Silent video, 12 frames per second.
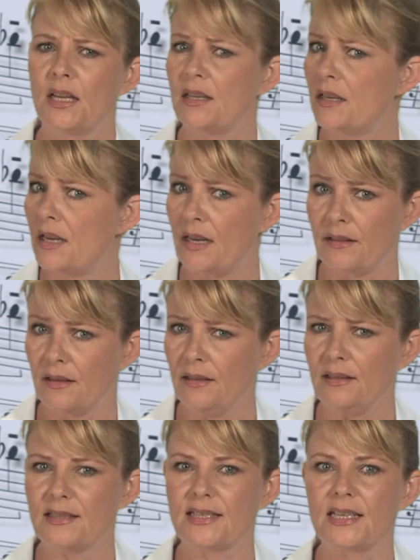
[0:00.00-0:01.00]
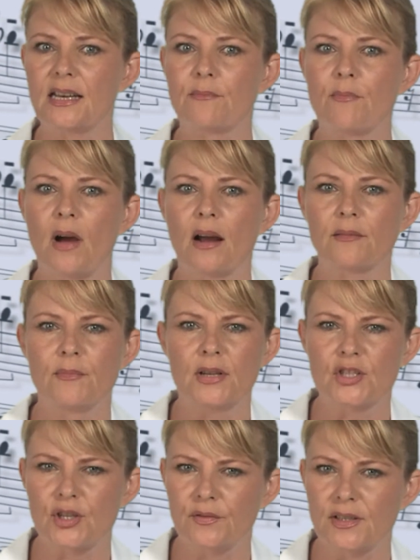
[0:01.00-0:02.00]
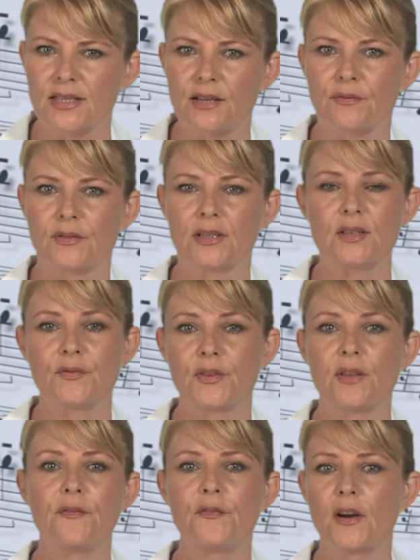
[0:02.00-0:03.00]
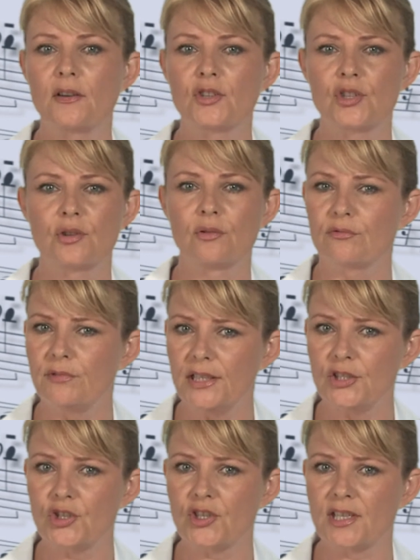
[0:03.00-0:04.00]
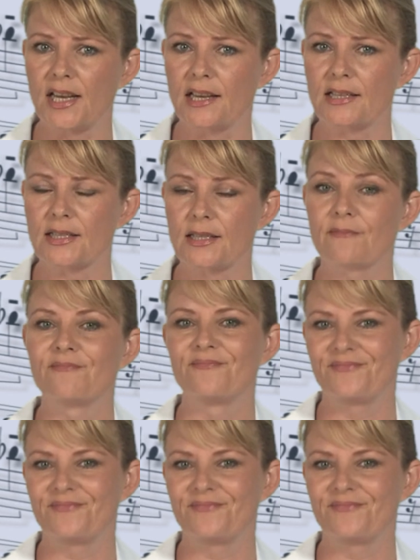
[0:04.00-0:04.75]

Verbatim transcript: Neither did it mark much of a difference for the functional reach test.